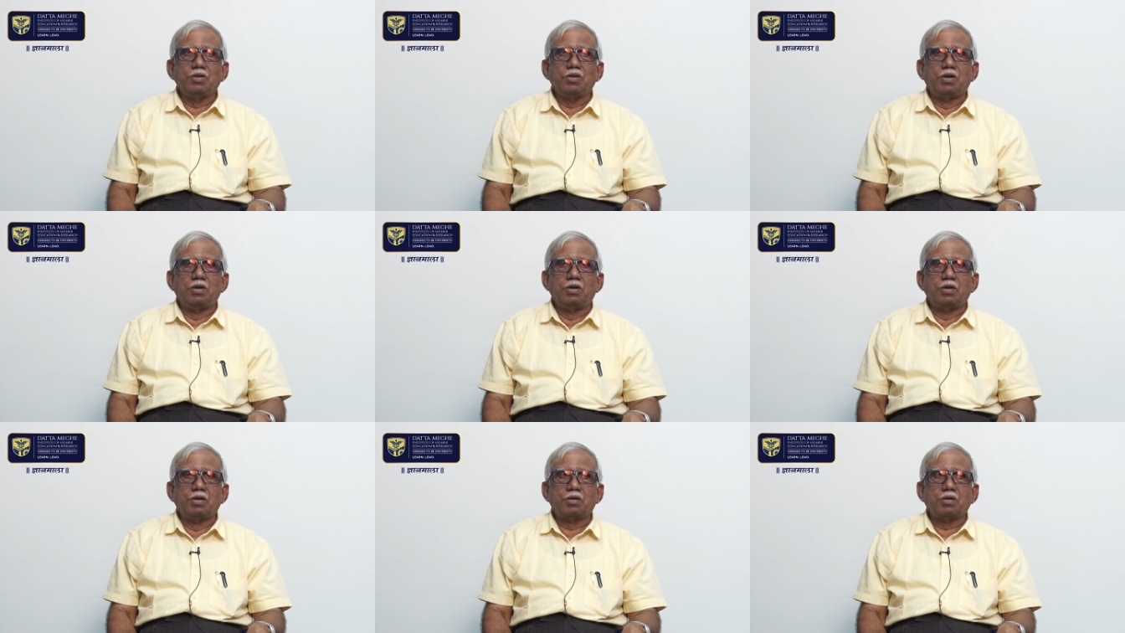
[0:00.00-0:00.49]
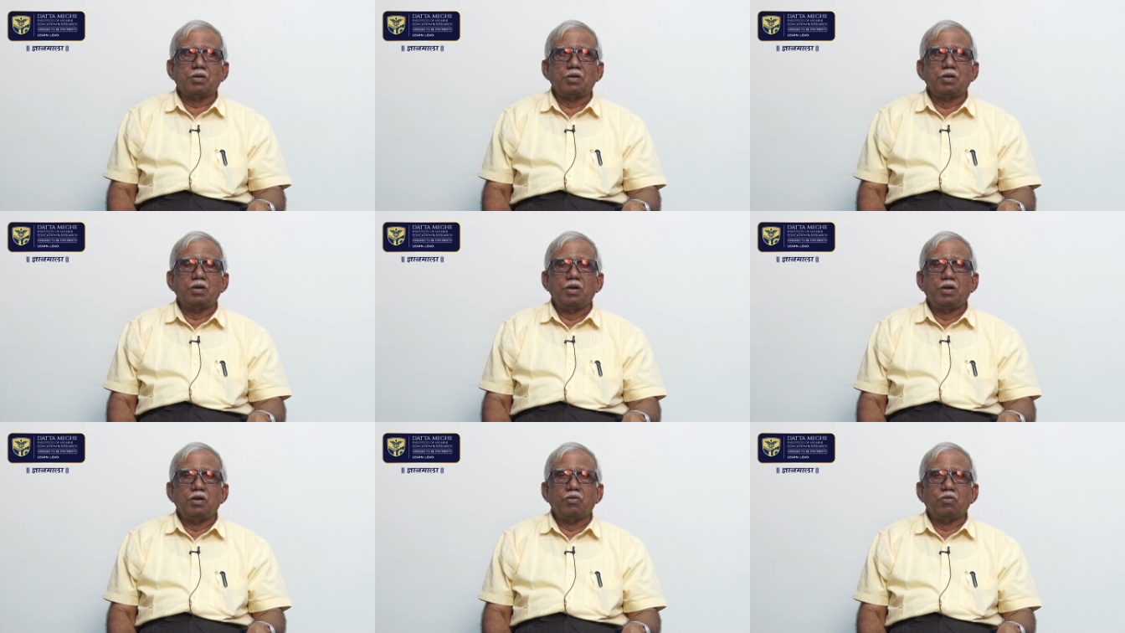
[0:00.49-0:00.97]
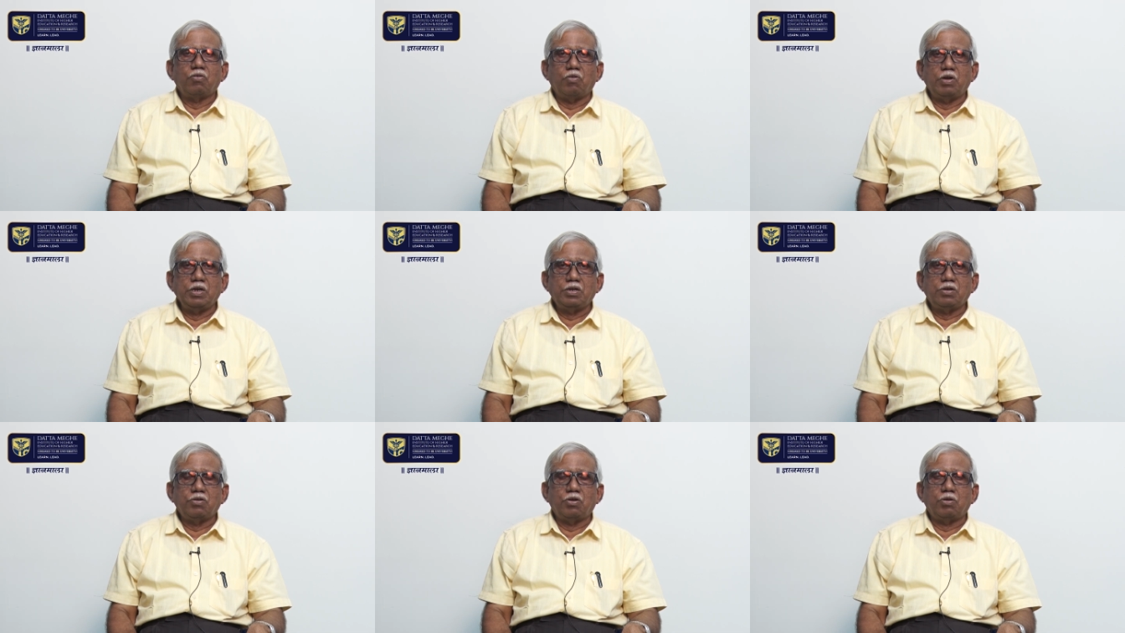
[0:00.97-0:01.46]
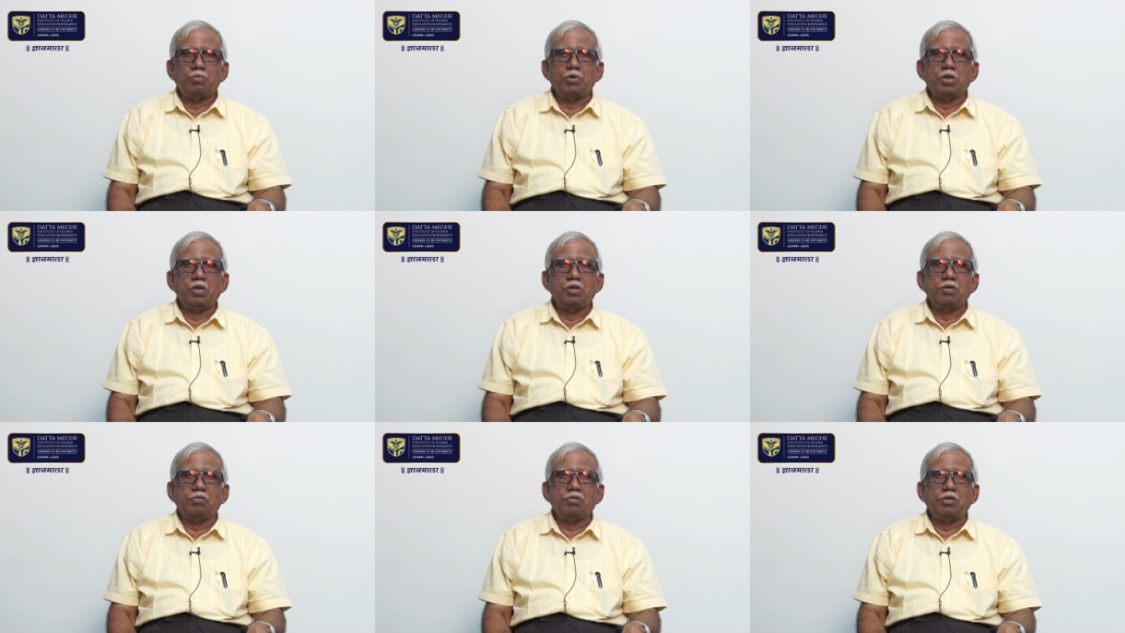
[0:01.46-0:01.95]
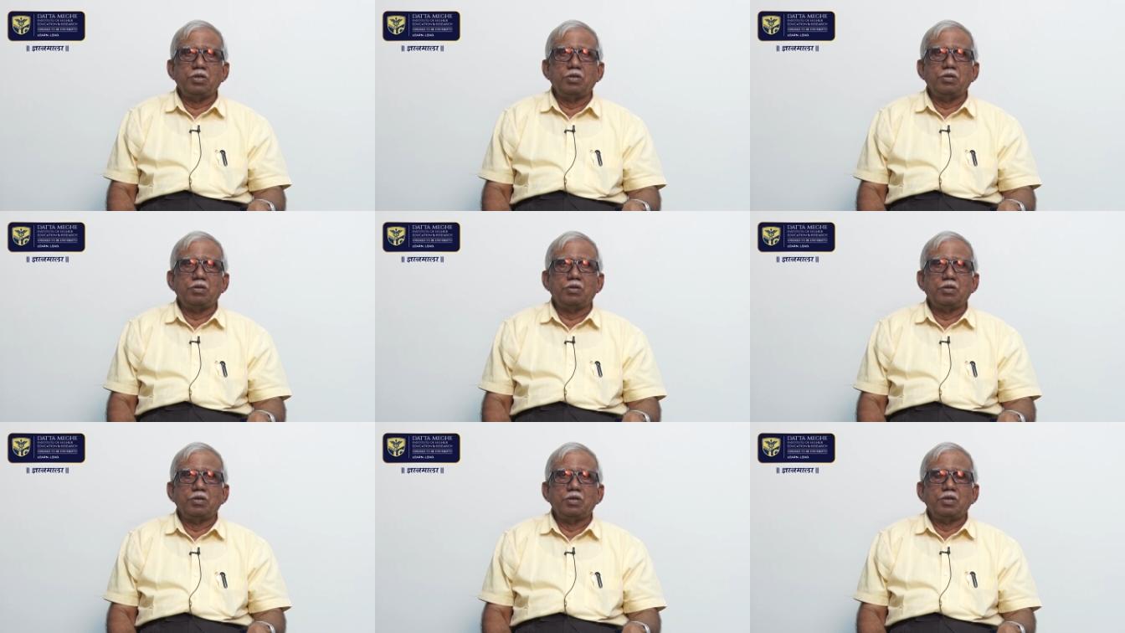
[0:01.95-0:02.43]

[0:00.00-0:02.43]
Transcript: are quite commonly seen